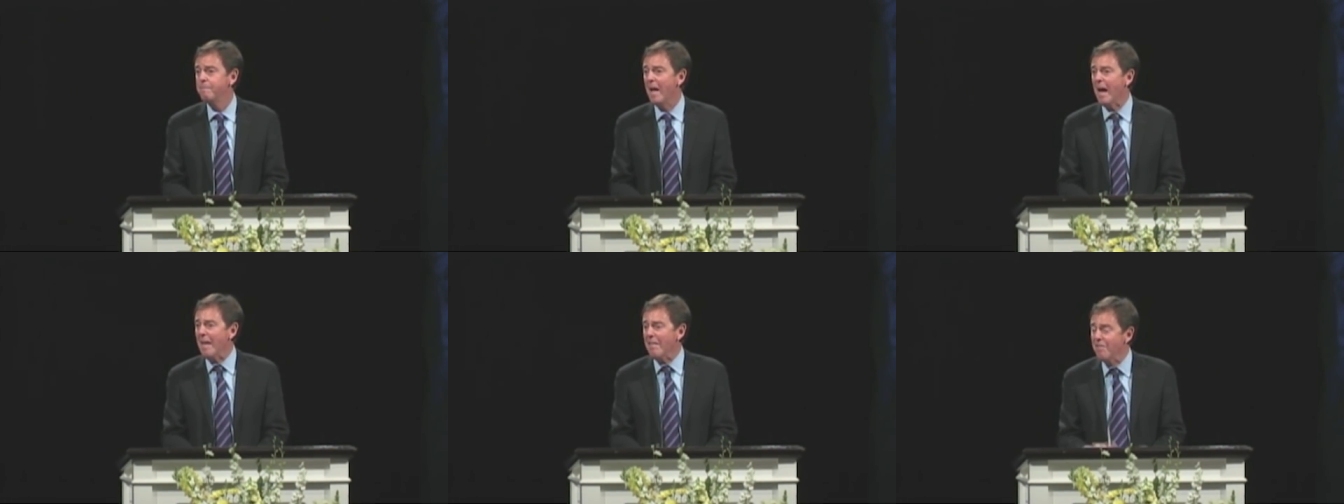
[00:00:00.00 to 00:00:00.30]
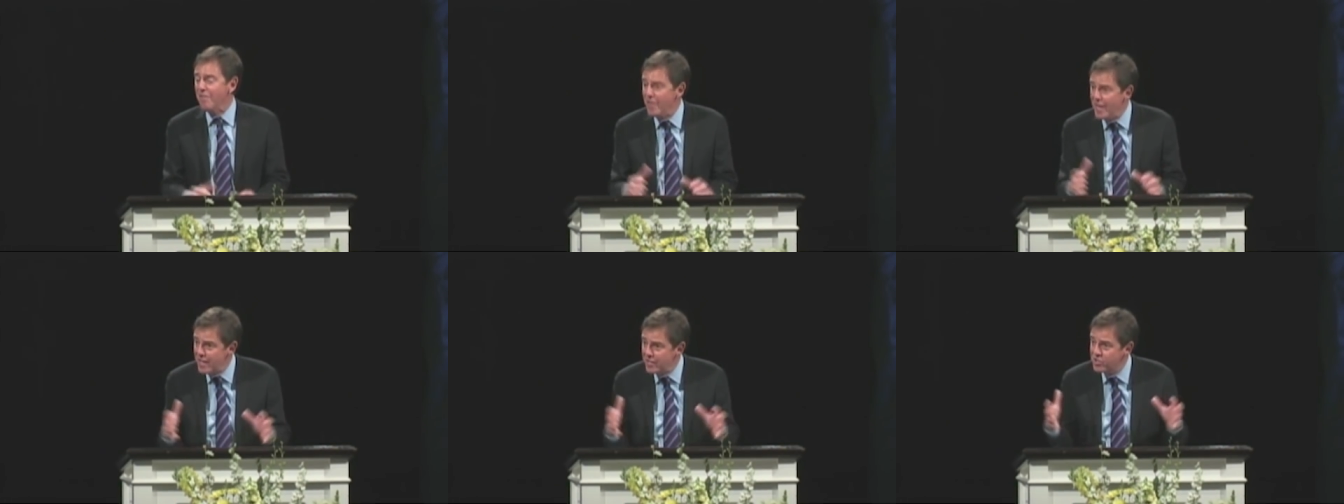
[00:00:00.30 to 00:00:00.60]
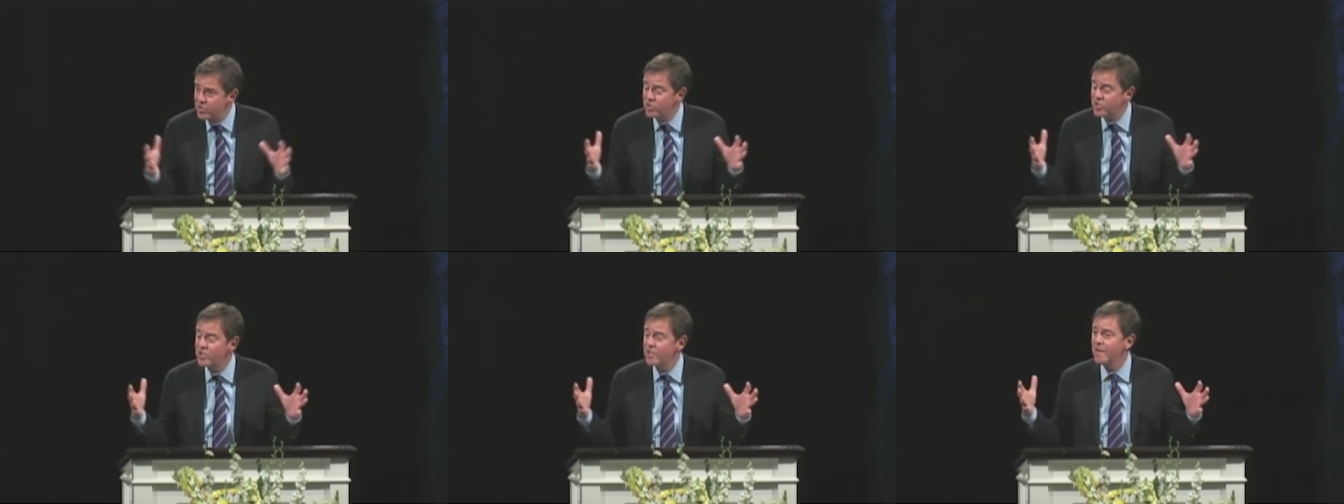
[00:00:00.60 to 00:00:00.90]
And
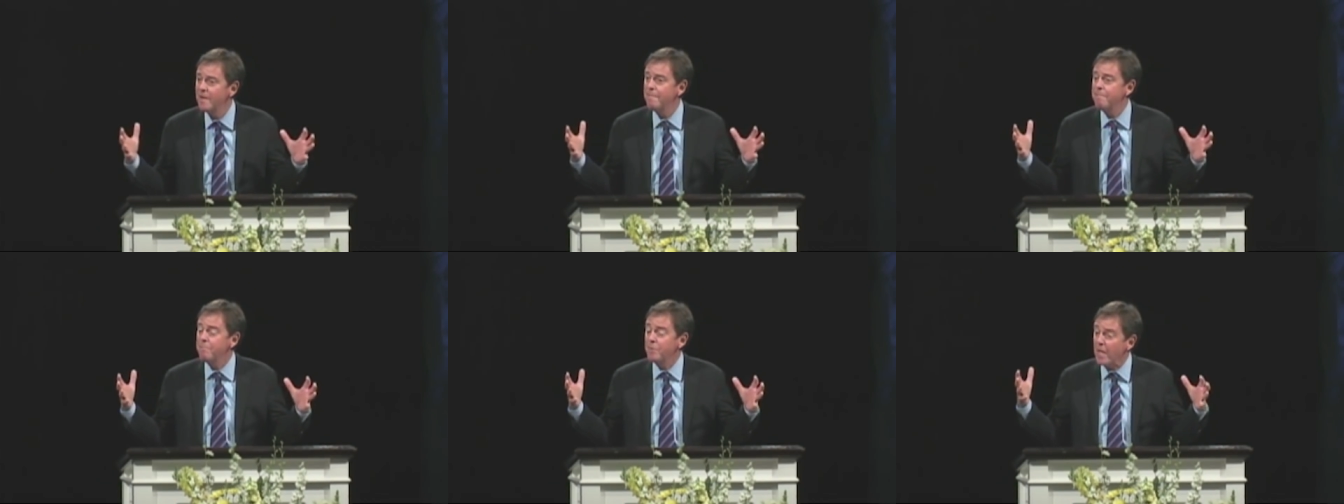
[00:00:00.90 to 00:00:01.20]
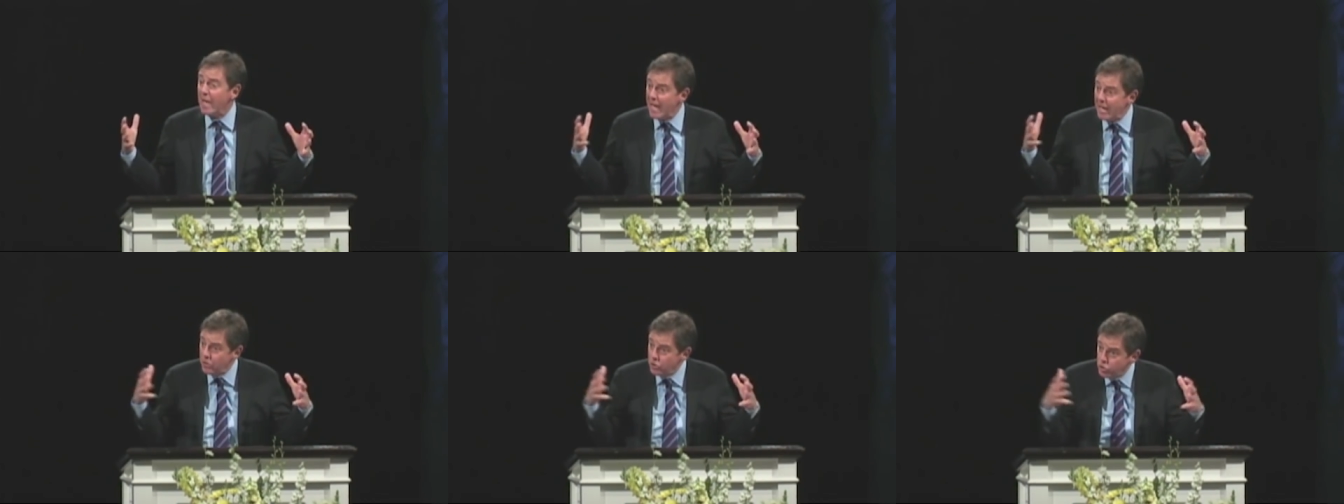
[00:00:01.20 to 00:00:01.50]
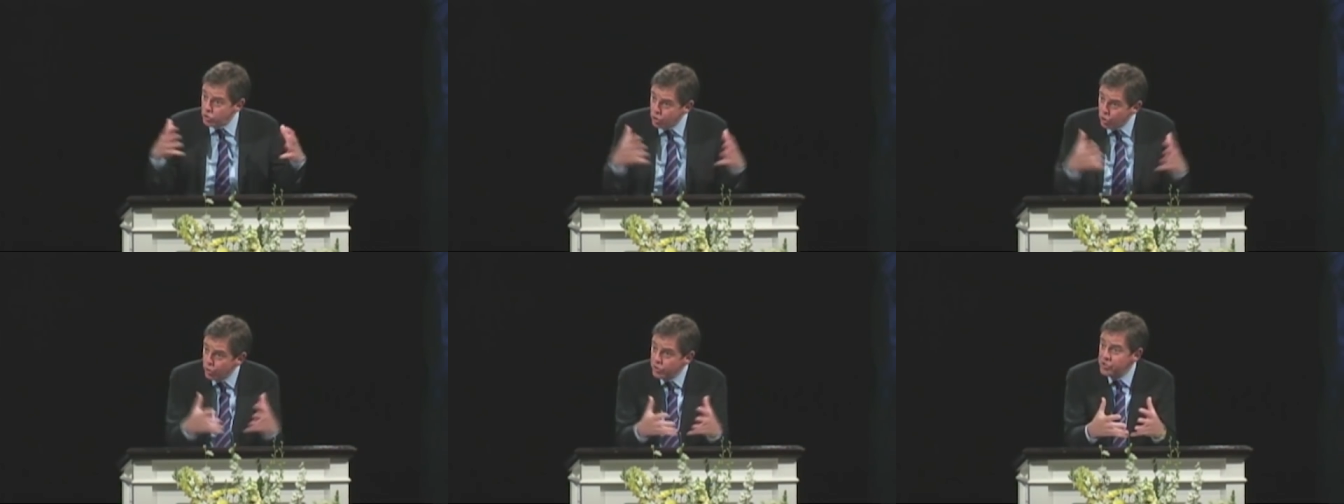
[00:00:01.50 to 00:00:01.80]
this,
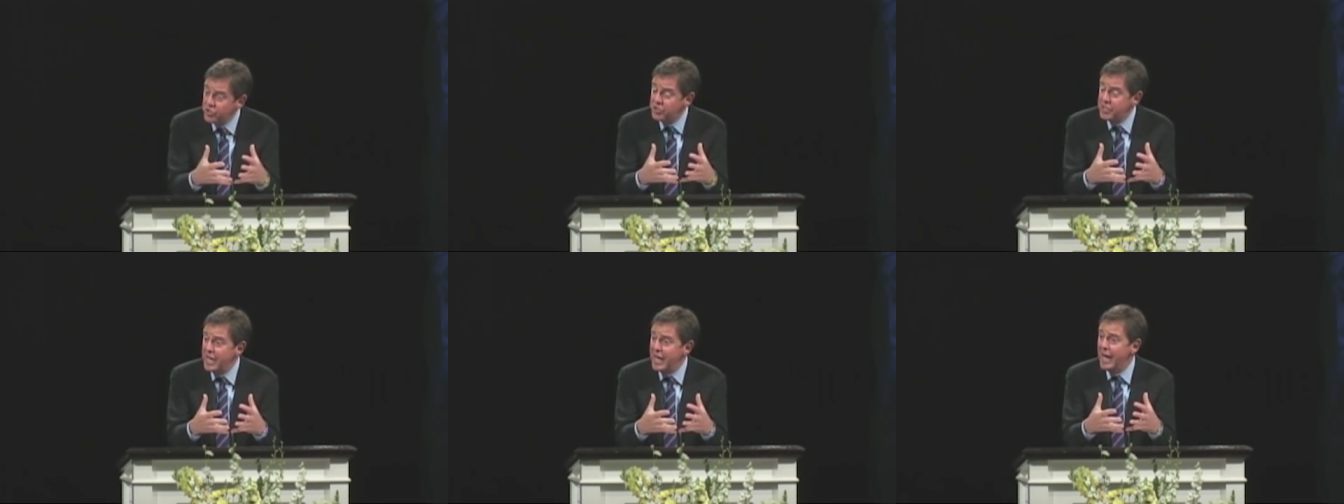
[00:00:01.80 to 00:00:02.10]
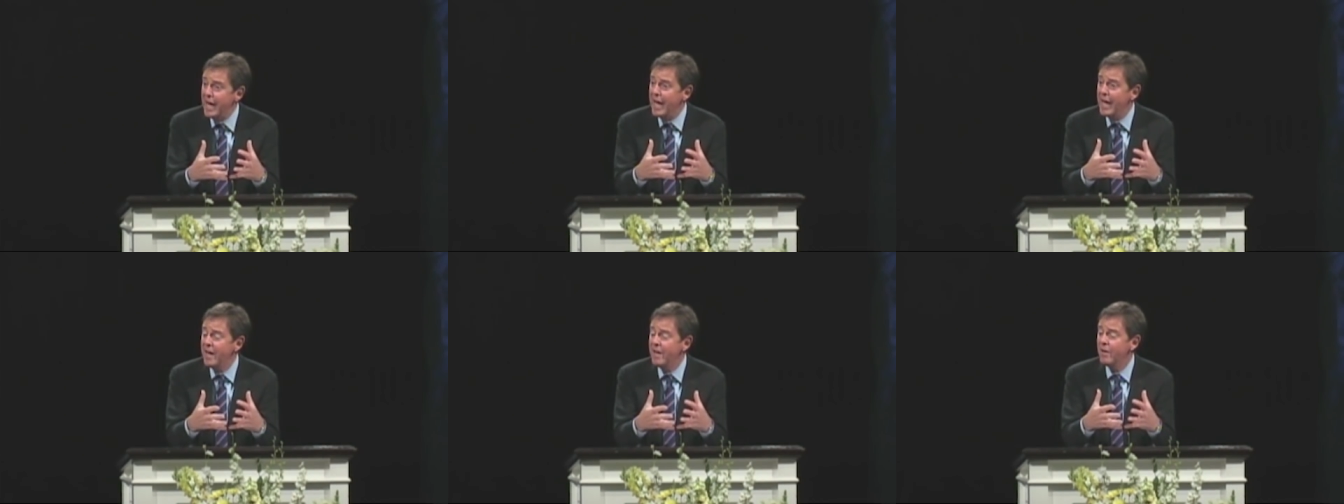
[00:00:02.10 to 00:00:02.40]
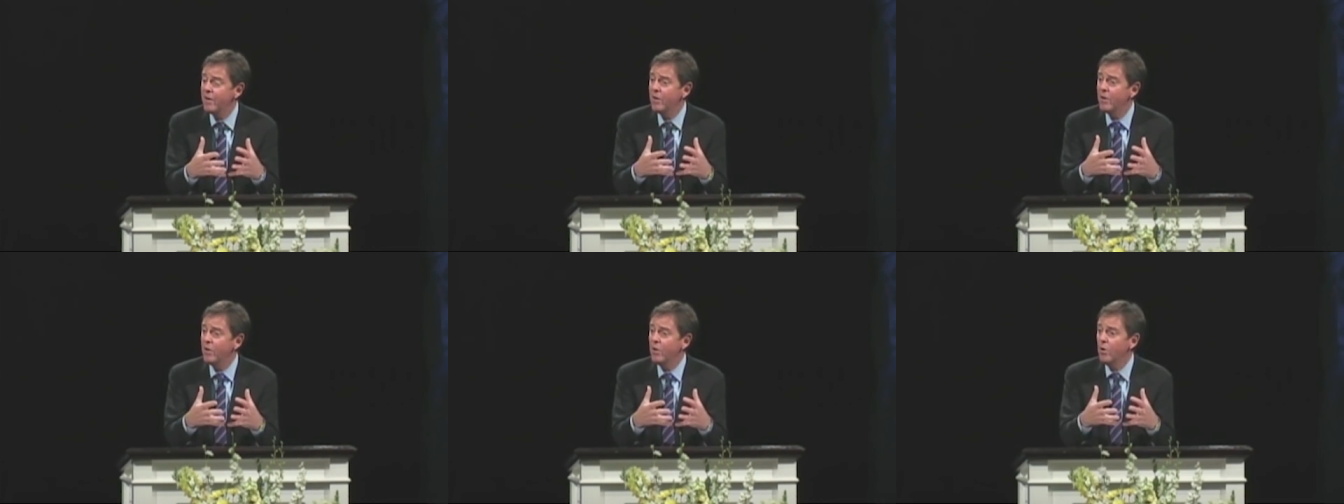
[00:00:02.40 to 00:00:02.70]
in Jude's day,